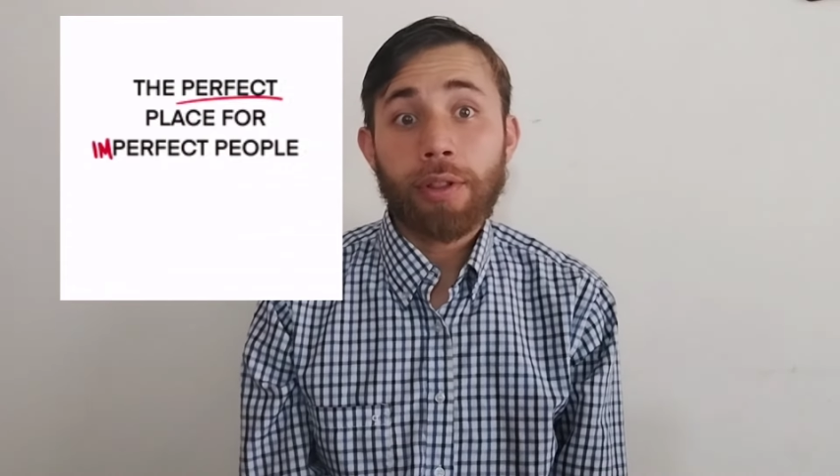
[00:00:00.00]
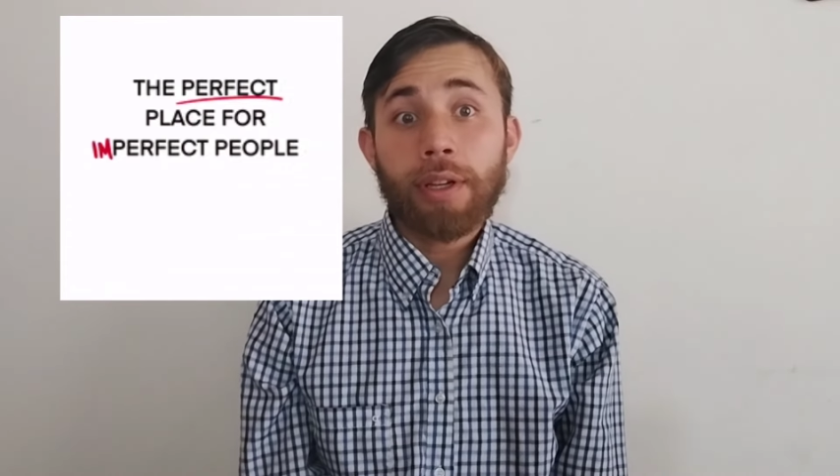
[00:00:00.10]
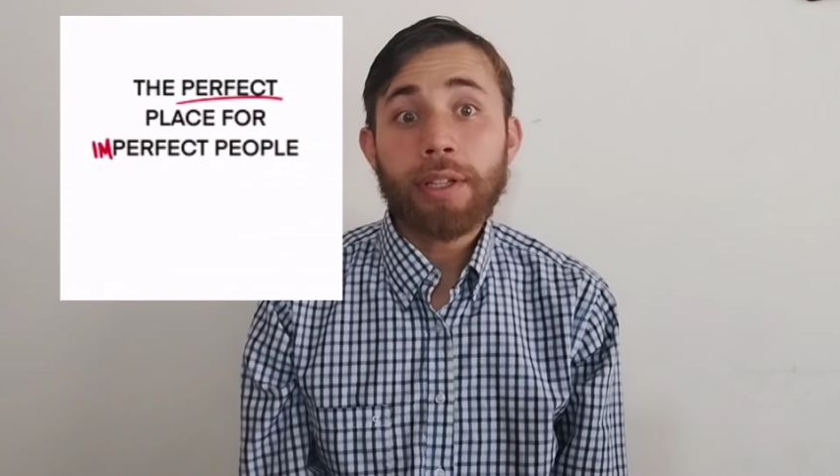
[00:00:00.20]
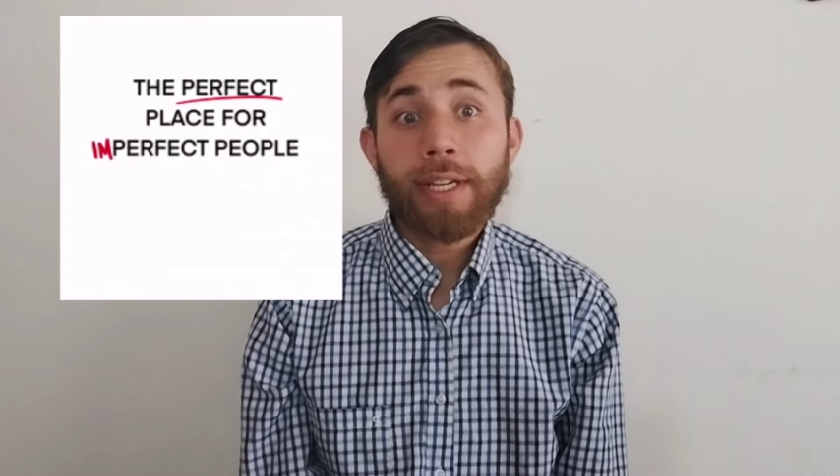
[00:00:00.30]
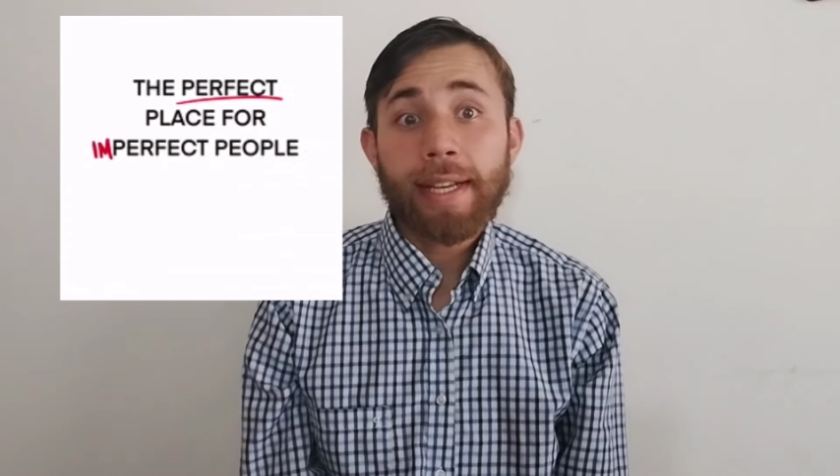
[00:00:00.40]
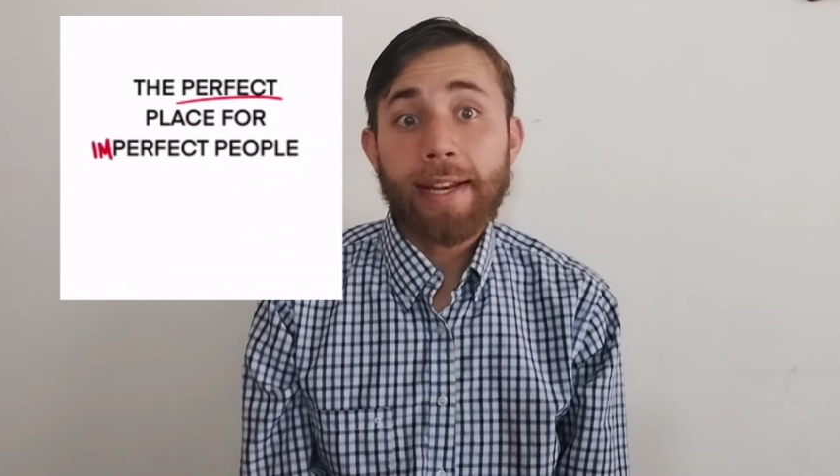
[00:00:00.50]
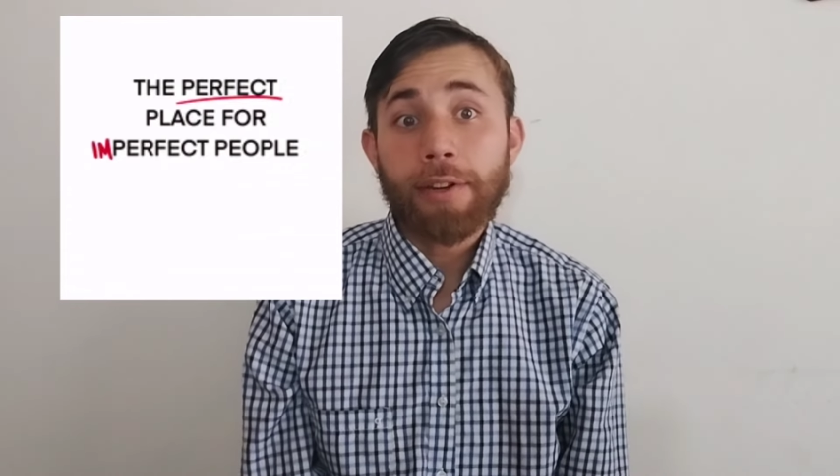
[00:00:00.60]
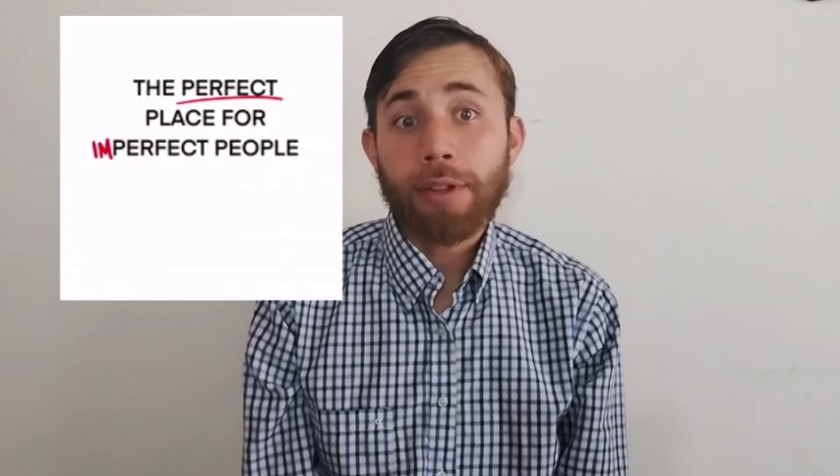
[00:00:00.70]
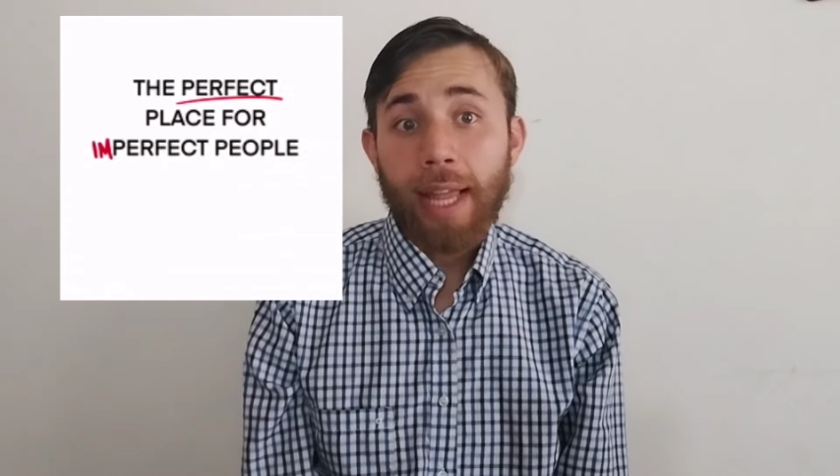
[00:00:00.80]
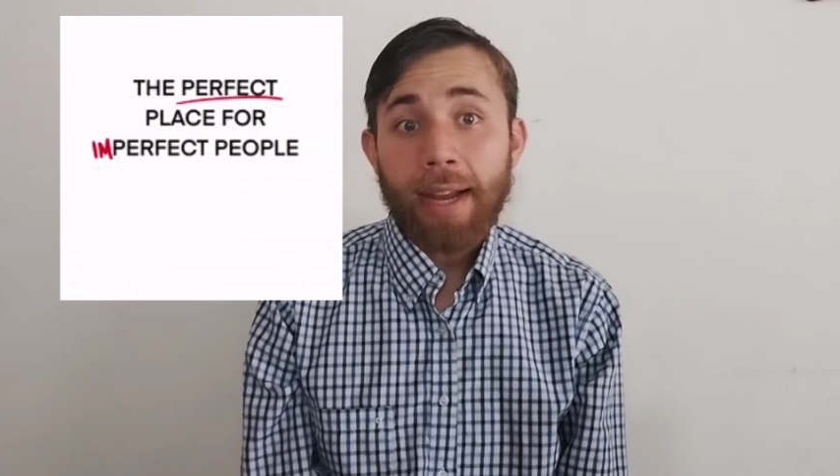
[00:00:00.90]
learning a
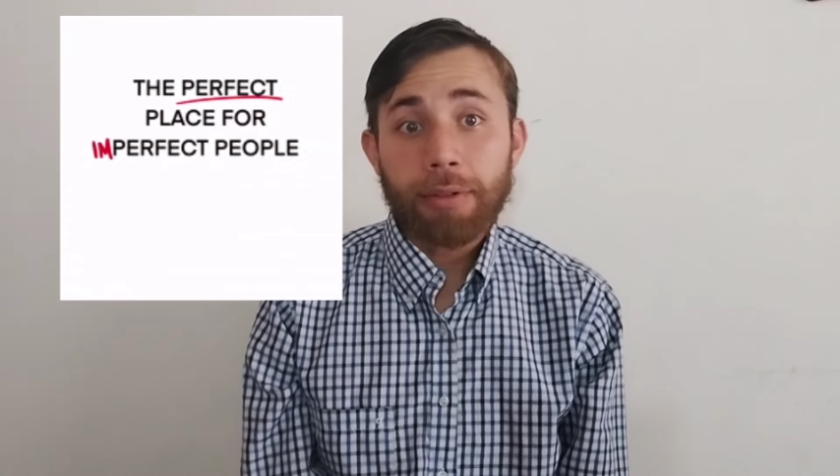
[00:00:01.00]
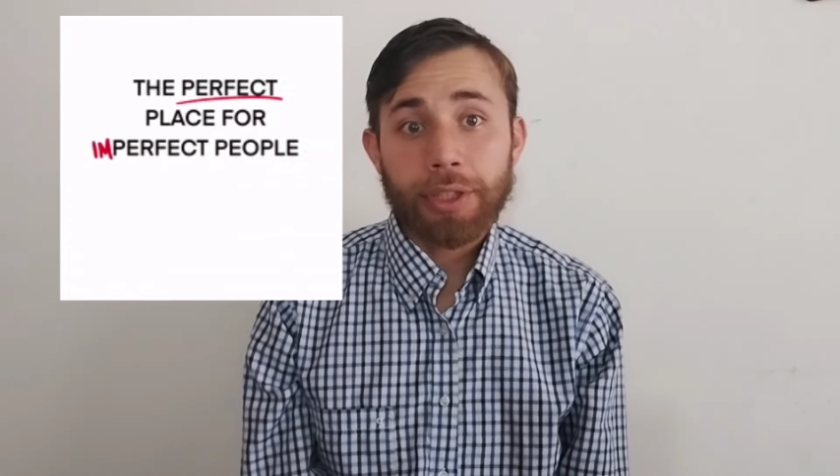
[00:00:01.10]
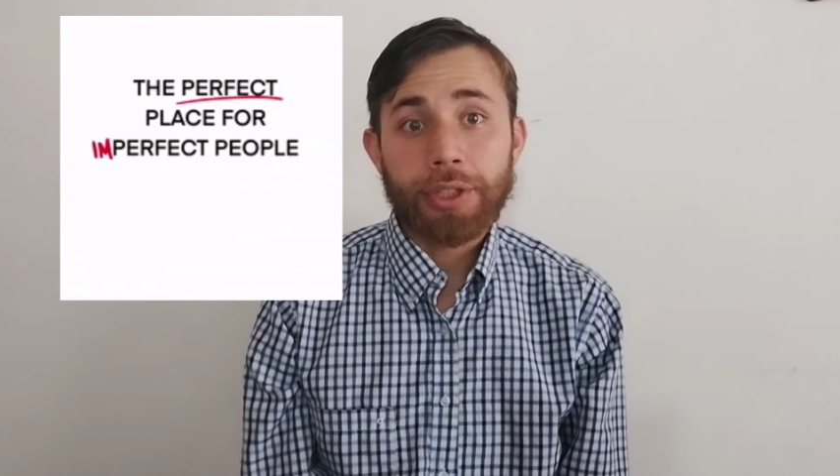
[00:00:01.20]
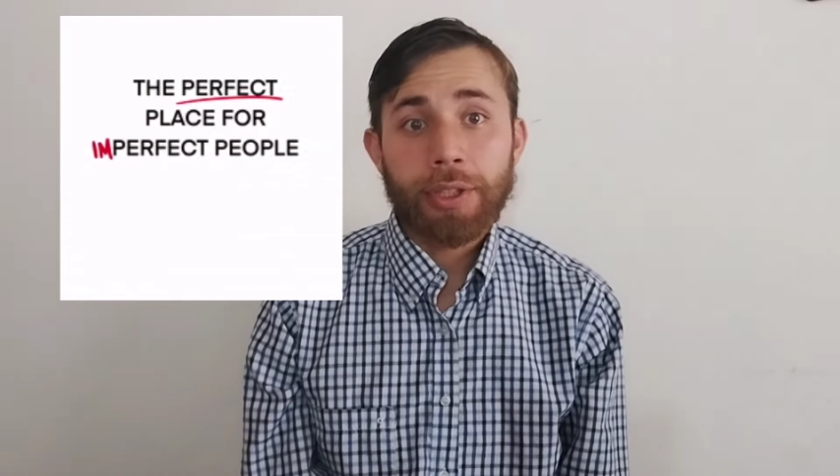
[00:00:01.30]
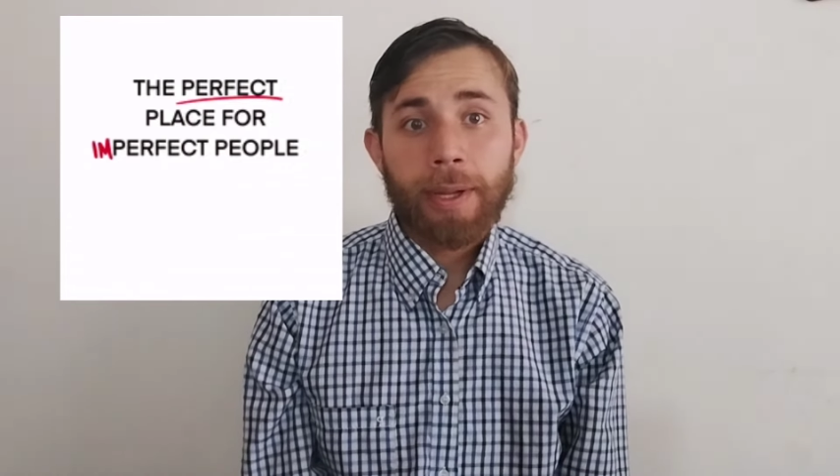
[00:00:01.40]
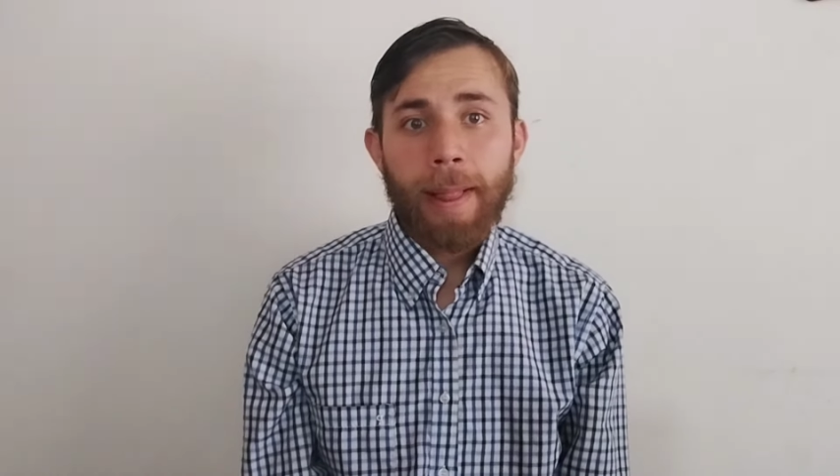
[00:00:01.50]
new language.